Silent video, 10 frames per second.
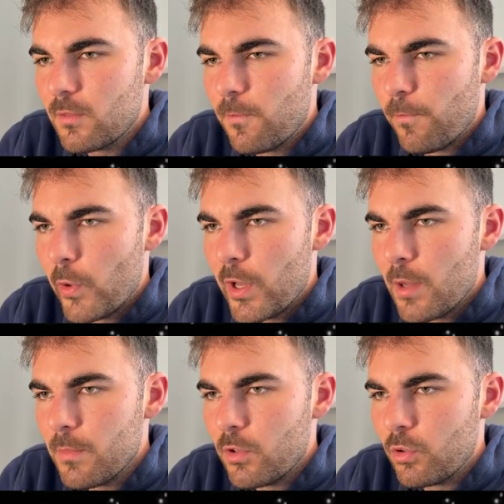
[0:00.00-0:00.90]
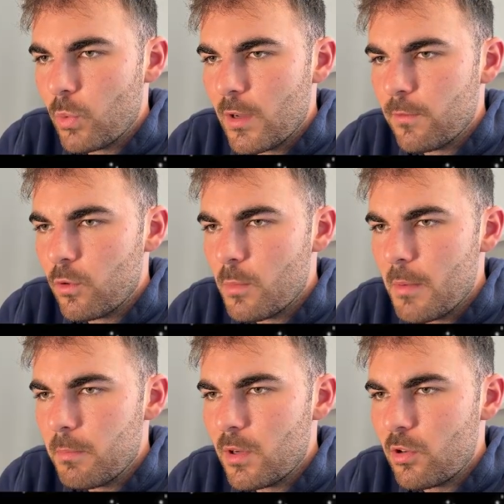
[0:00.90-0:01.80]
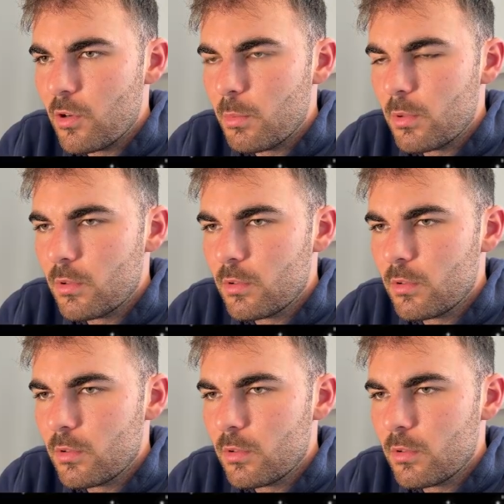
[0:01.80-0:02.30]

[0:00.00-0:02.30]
freeing up this square for my bishop.